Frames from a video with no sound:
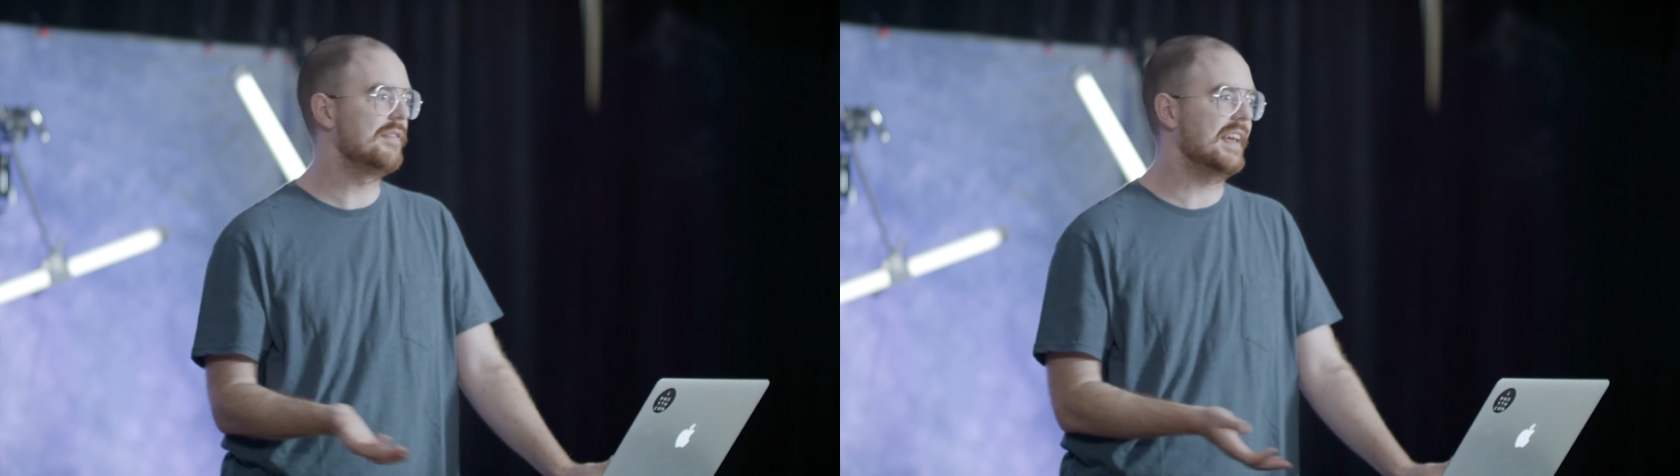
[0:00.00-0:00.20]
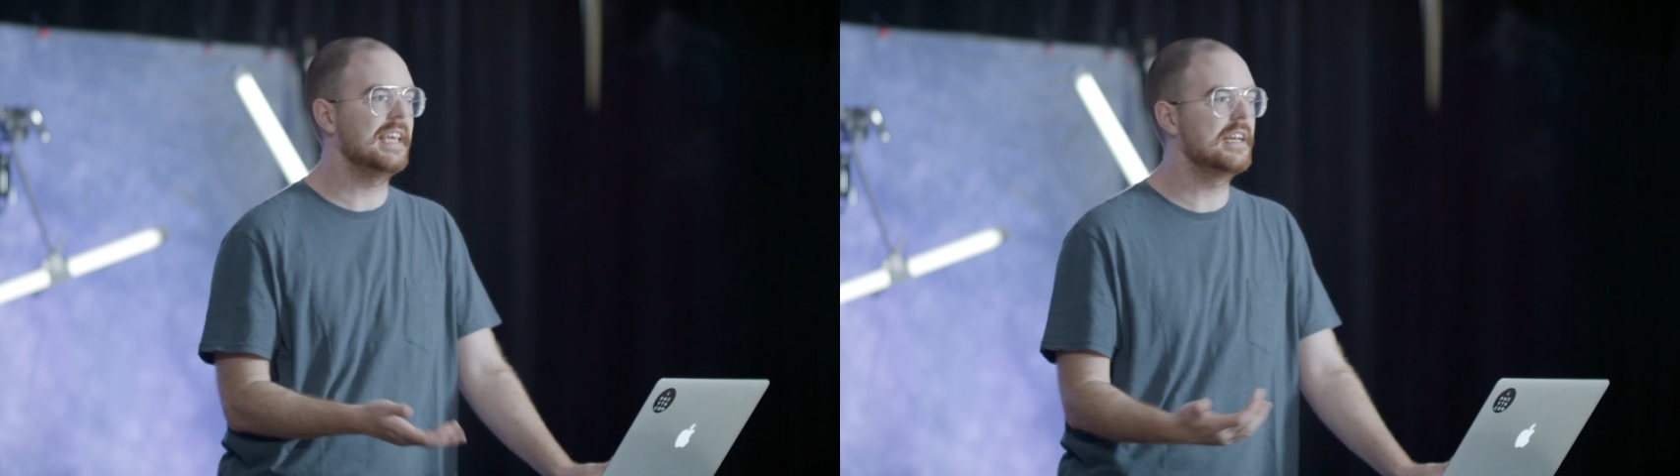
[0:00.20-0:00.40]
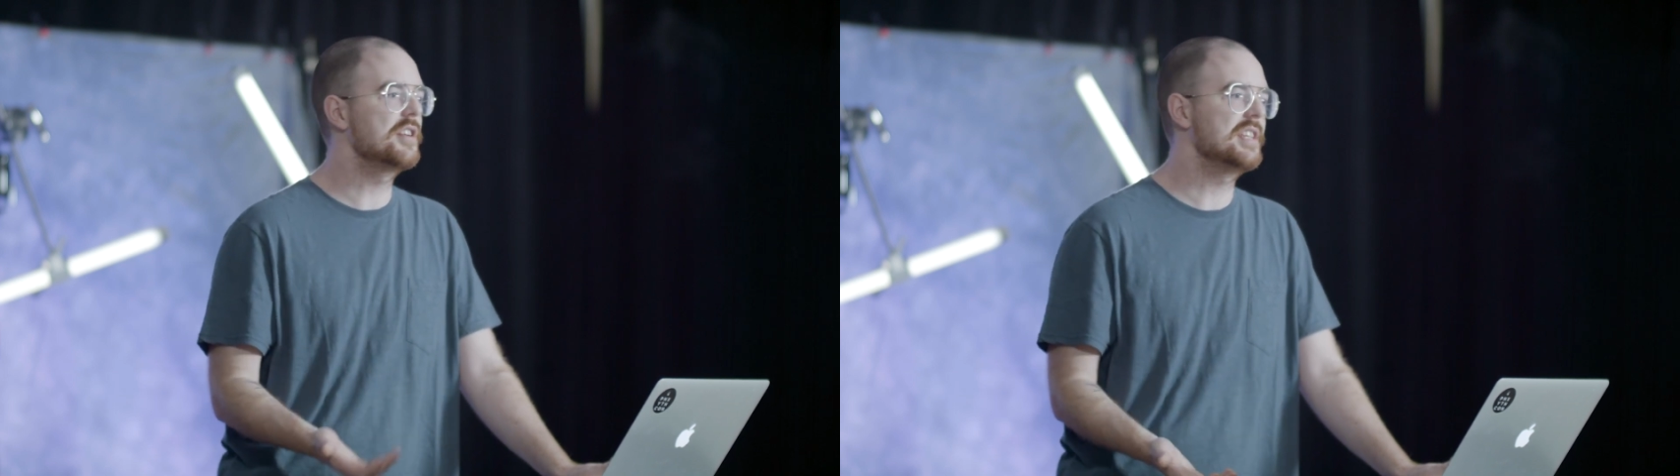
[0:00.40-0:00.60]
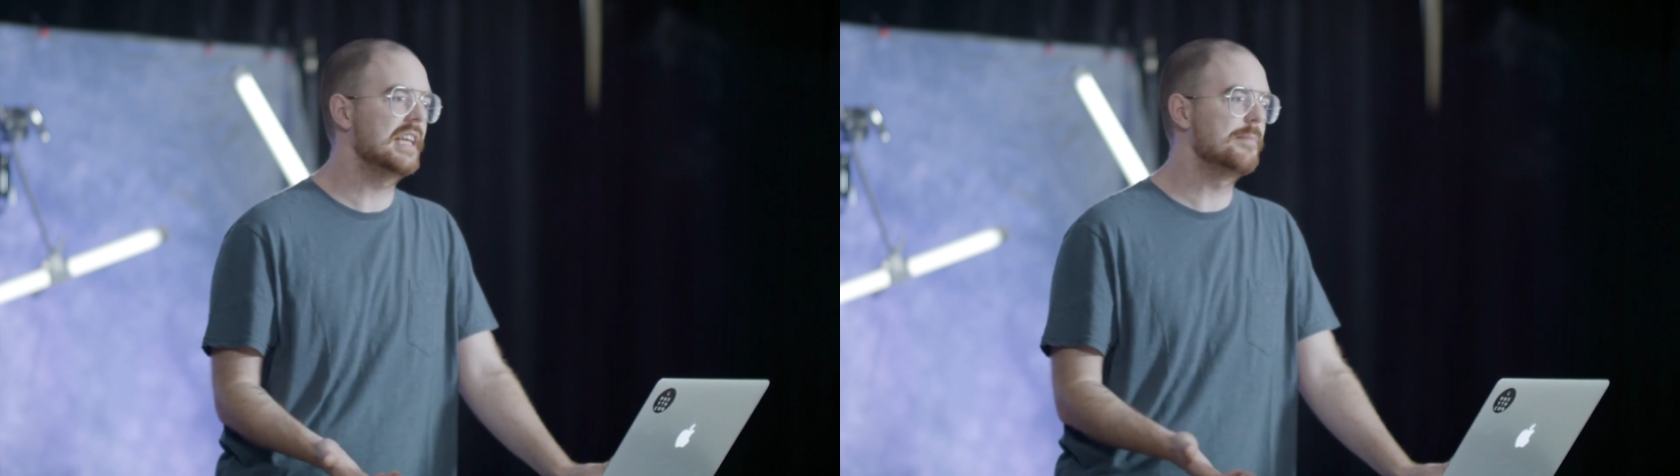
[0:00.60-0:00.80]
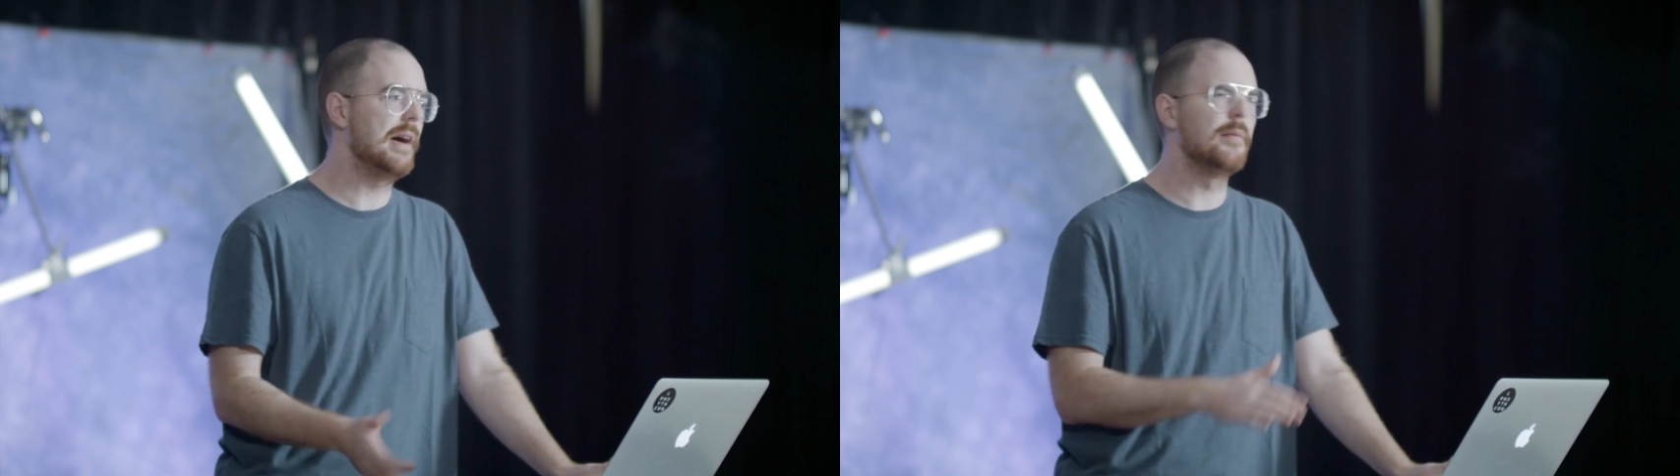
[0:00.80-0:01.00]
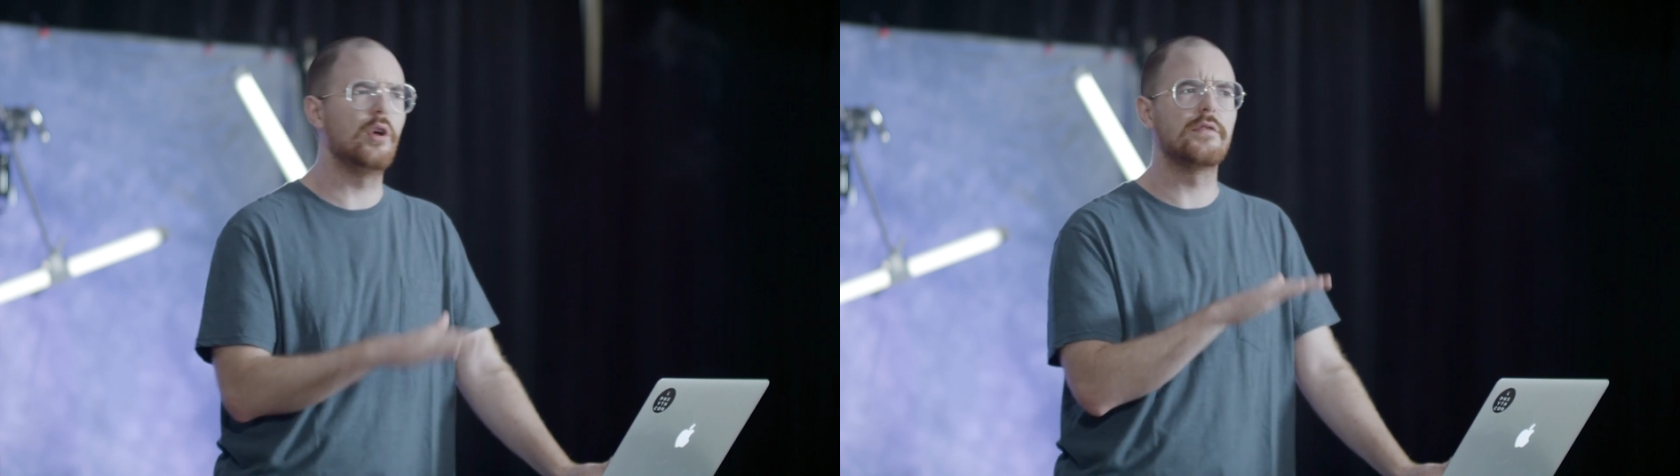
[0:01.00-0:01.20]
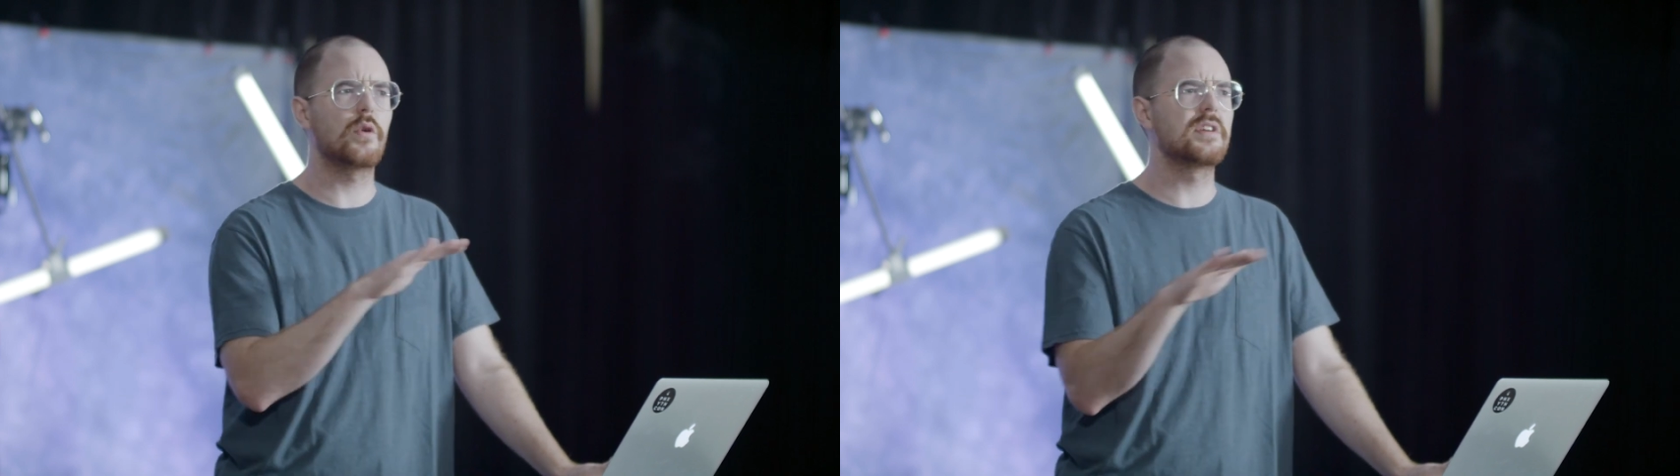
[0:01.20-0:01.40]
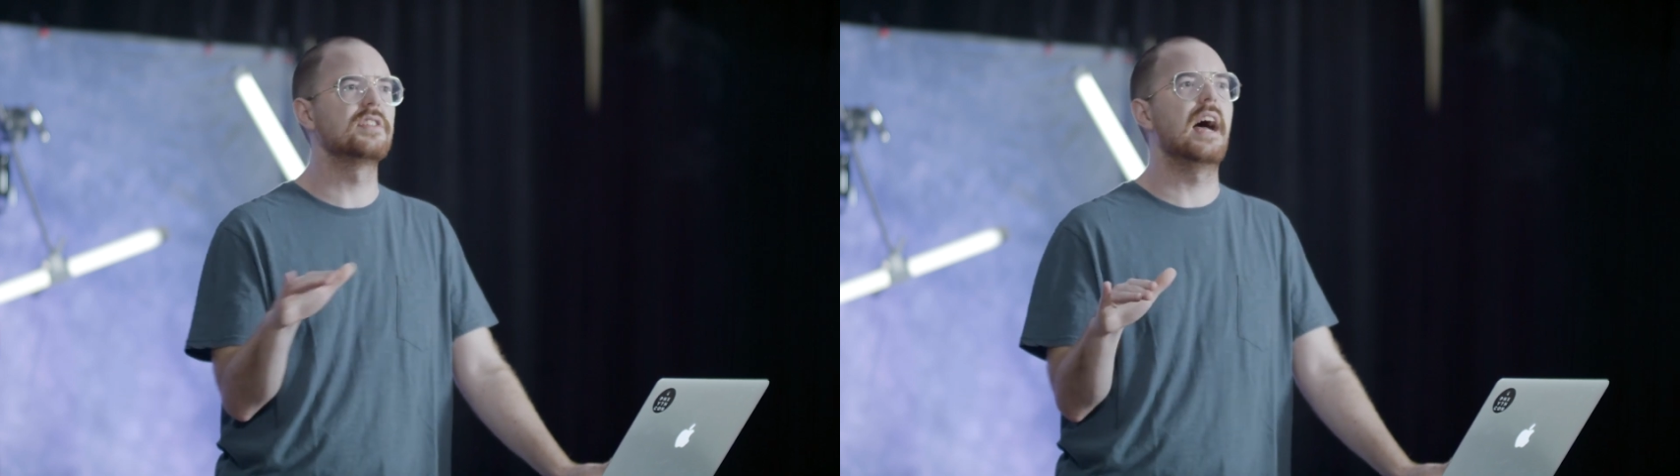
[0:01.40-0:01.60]
I can't understand the Bible. Of
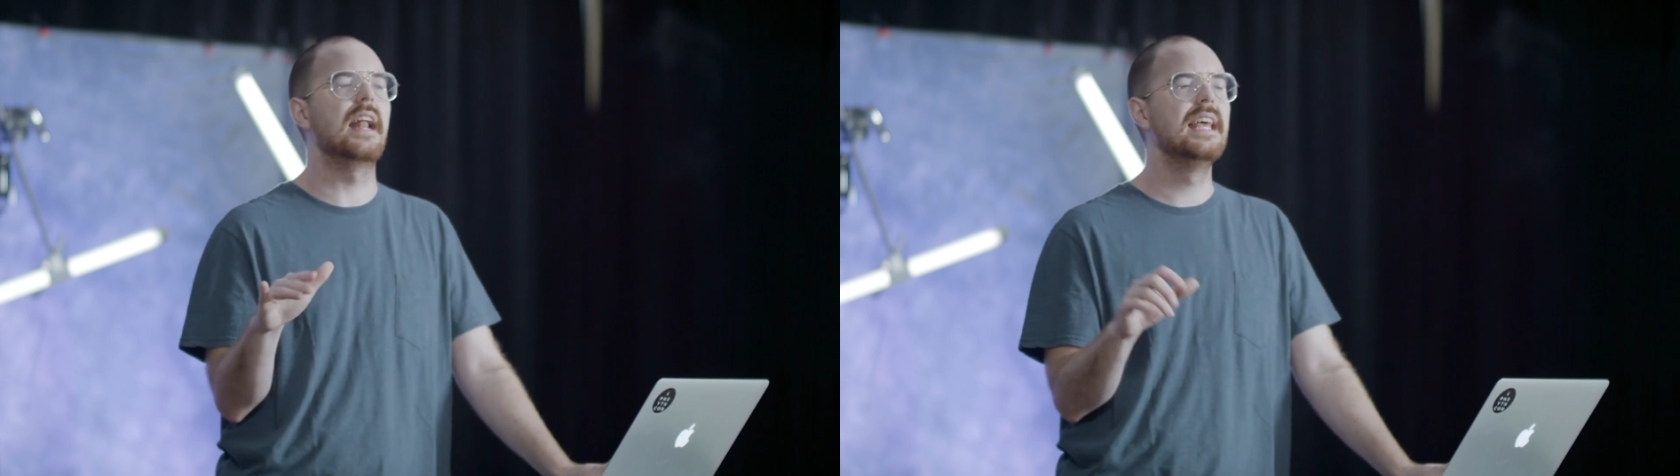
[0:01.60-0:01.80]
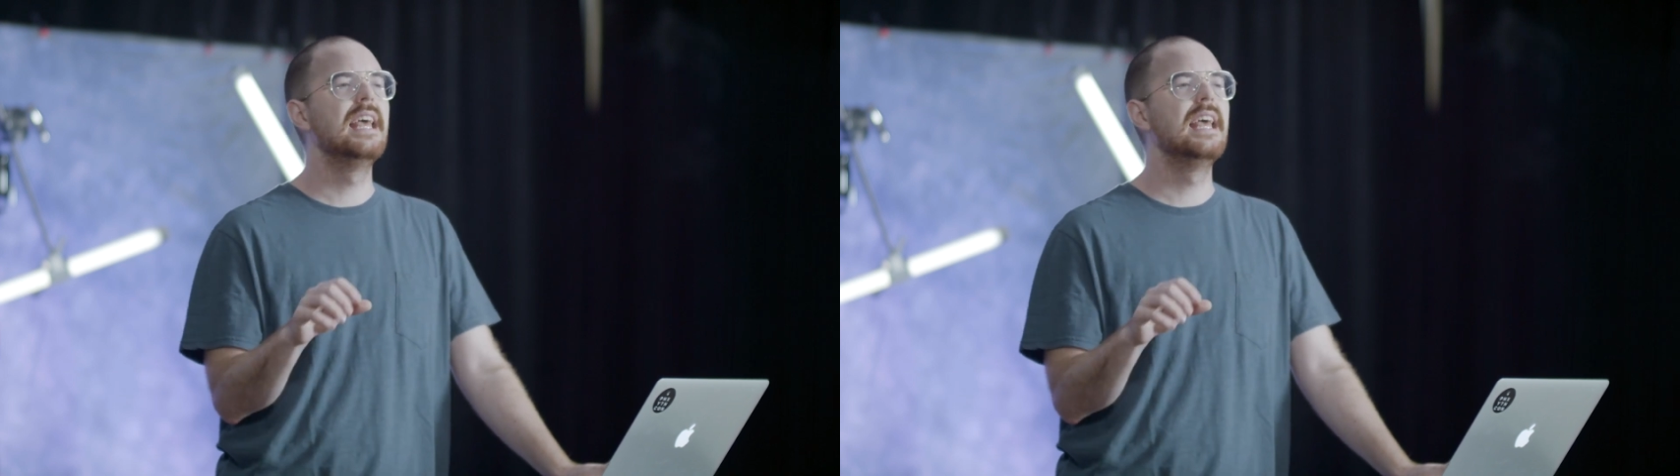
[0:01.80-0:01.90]
course not.